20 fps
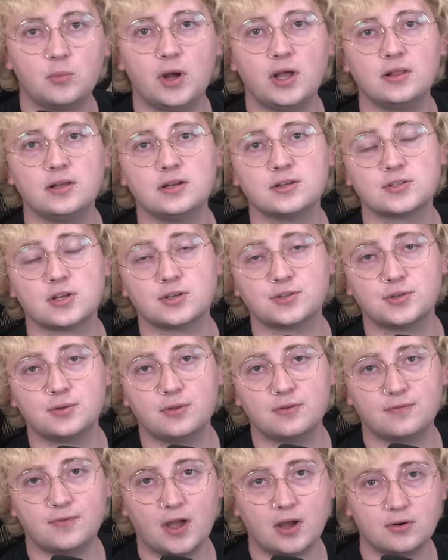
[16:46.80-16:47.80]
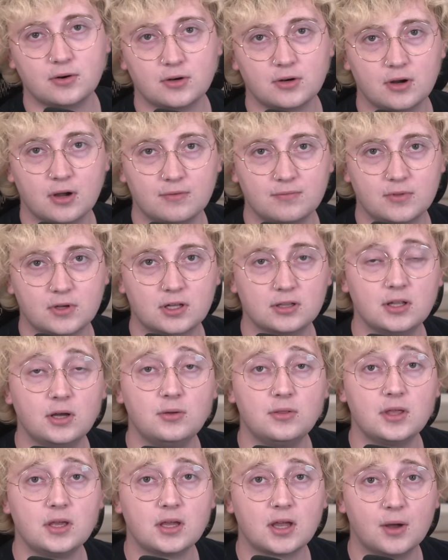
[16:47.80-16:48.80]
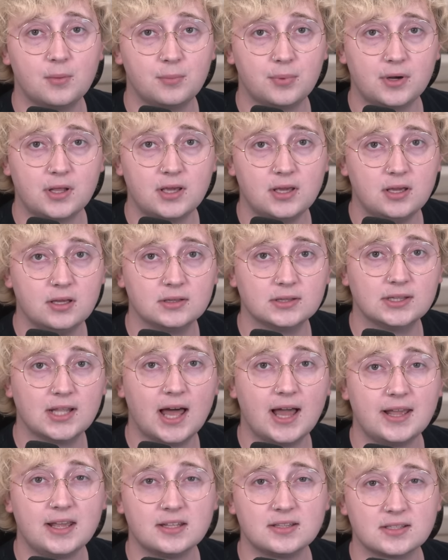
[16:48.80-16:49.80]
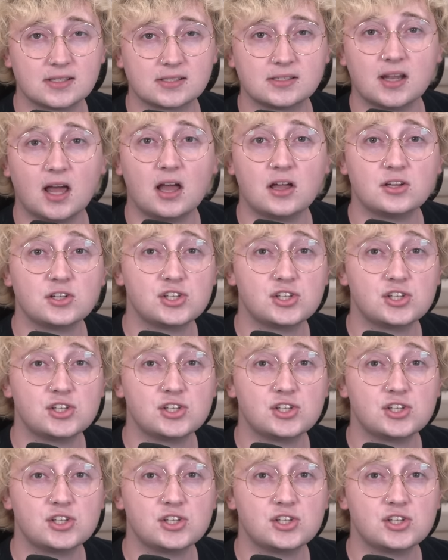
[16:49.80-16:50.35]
Whalen is also the founder of the clothing company Lions Not